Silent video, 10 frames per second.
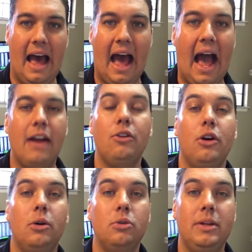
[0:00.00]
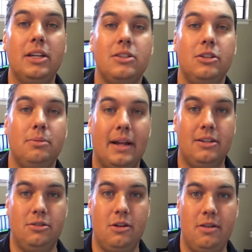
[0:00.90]
I don't know what we can do, but I
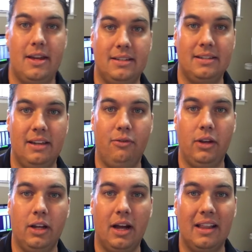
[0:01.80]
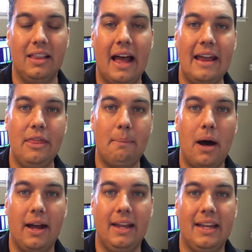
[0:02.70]
do know this. If we align the
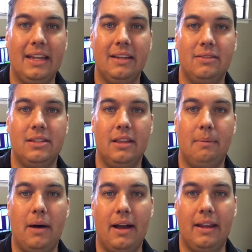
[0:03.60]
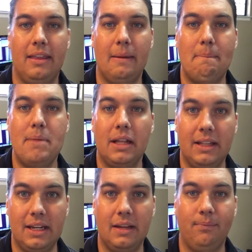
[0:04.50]
body, it gives the body the
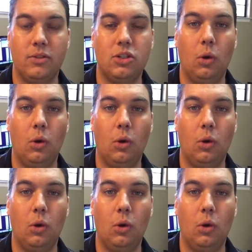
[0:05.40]
ability to